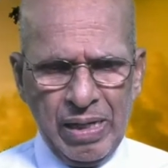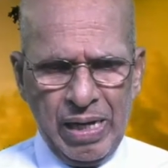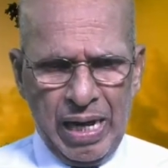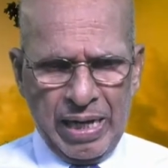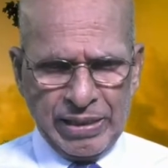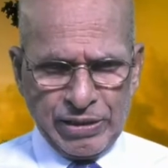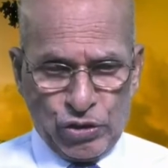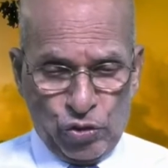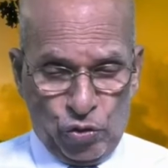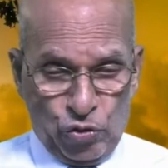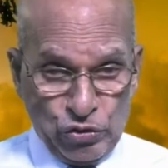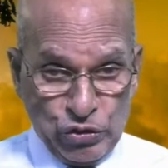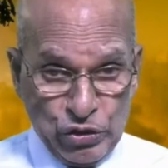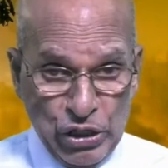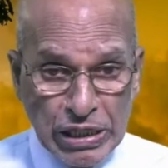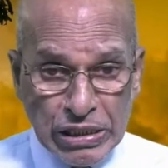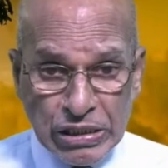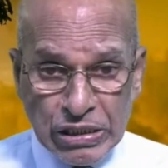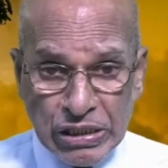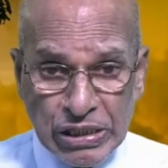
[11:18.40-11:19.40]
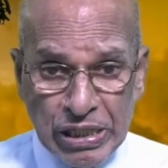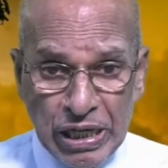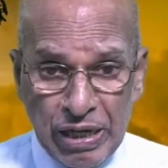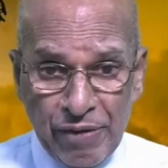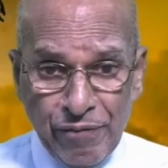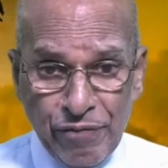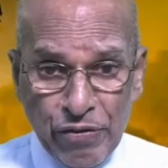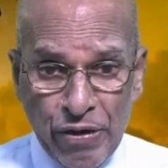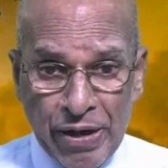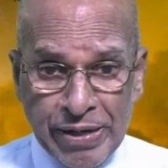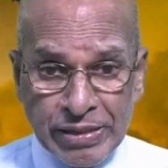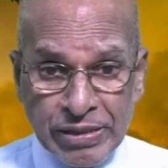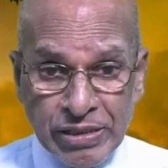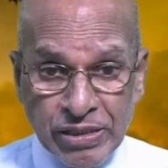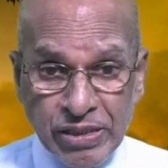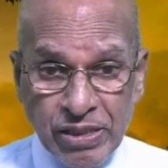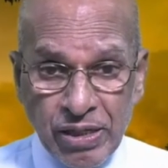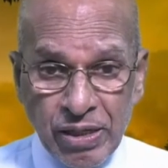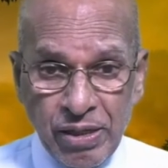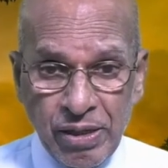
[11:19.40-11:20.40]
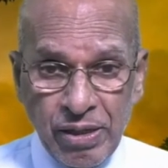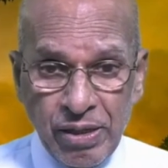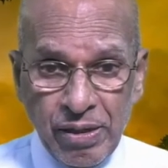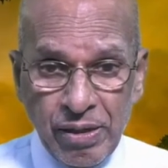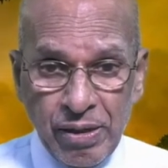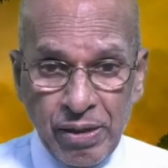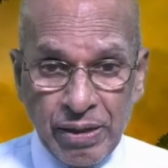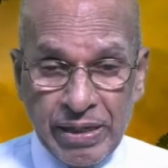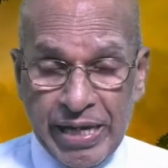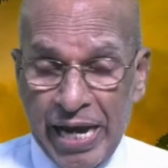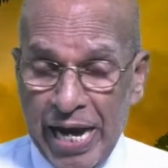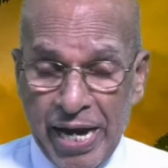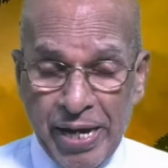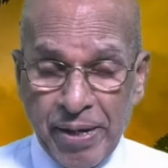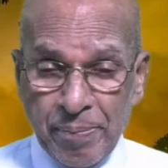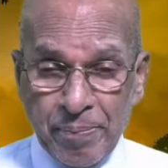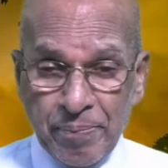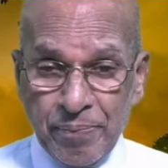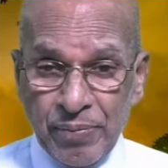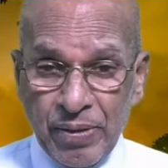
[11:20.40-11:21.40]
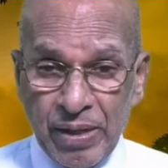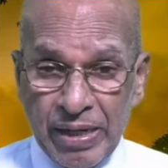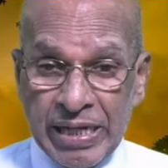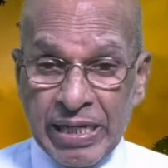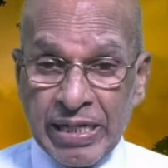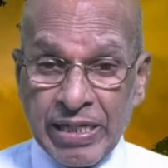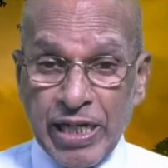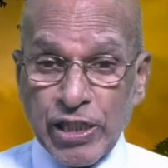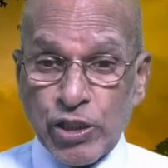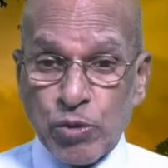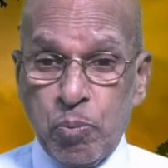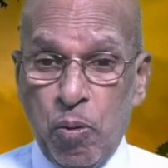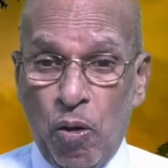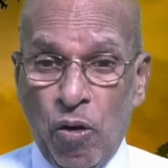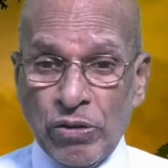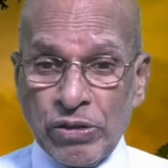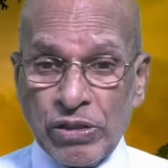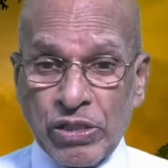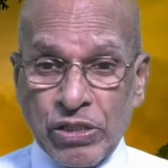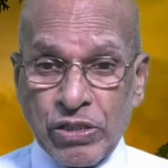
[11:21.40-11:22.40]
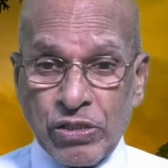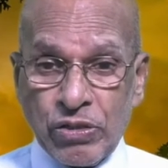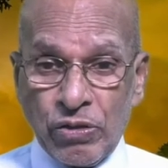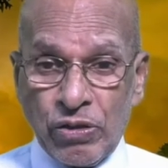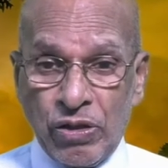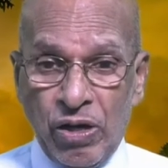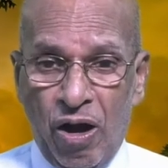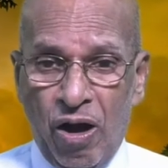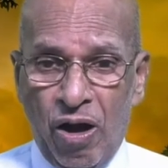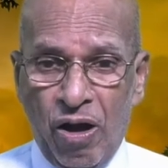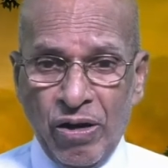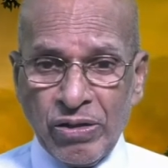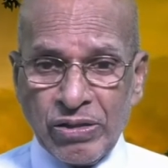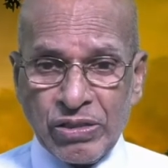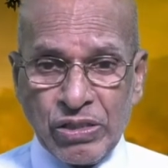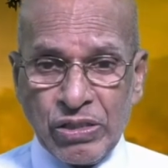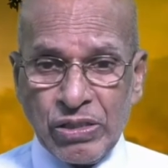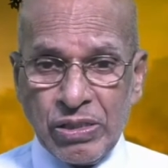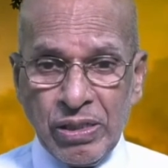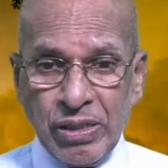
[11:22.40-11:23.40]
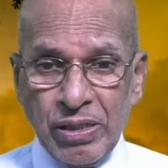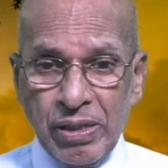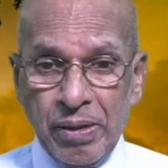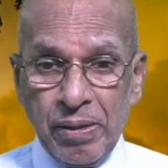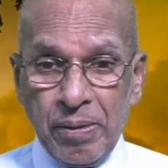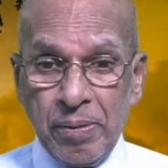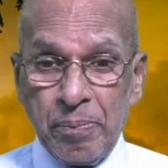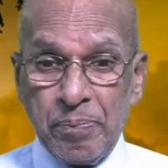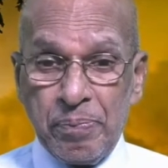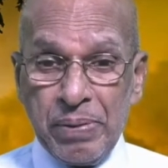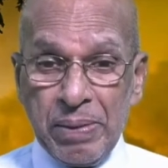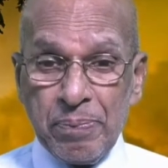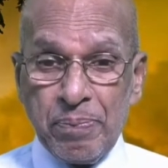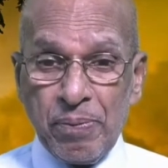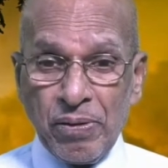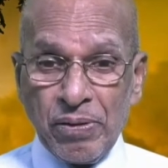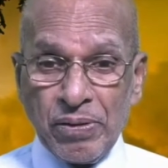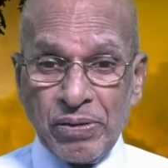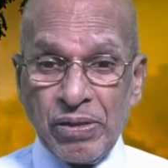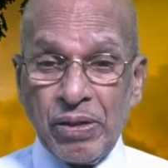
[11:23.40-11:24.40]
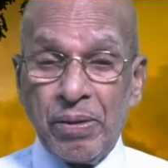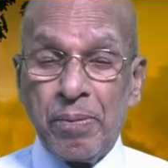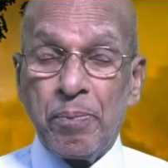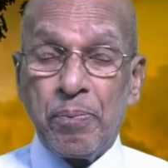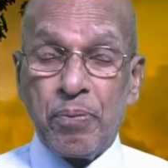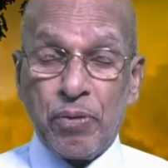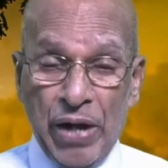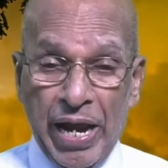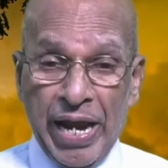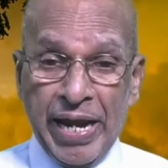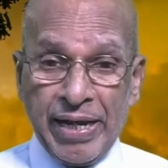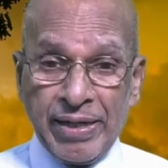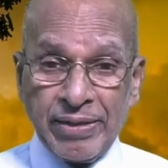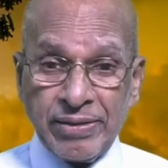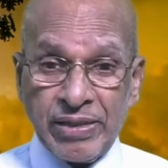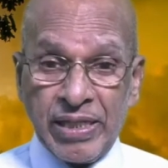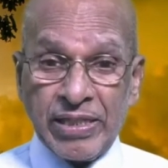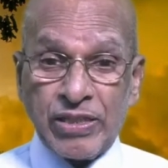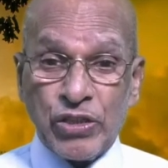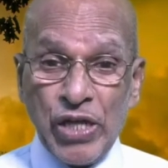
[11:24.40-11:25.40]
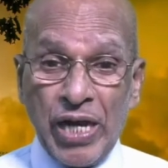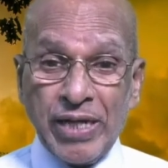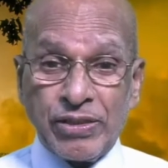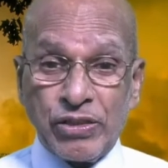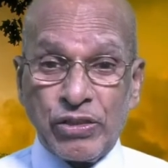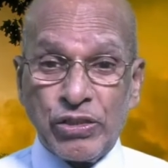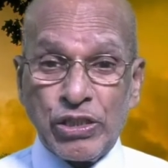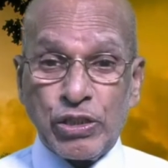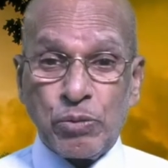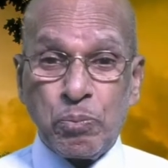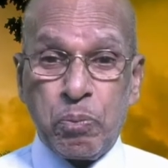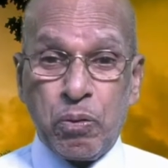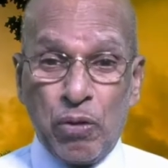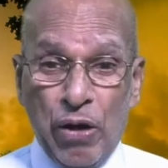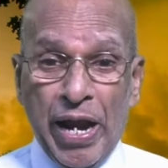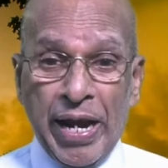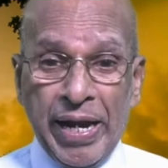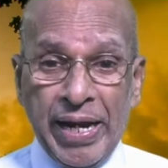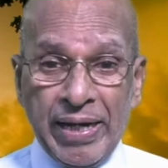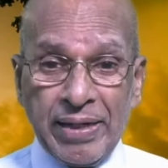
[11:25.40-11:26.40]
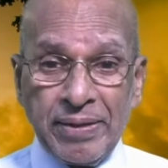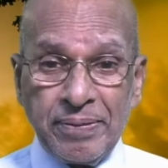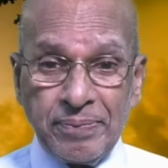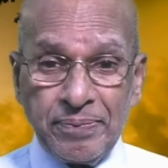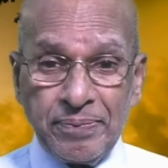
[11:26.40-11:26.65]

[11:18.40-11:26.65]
And so this deliverance came in response to God's people's prayer, the church's prayer.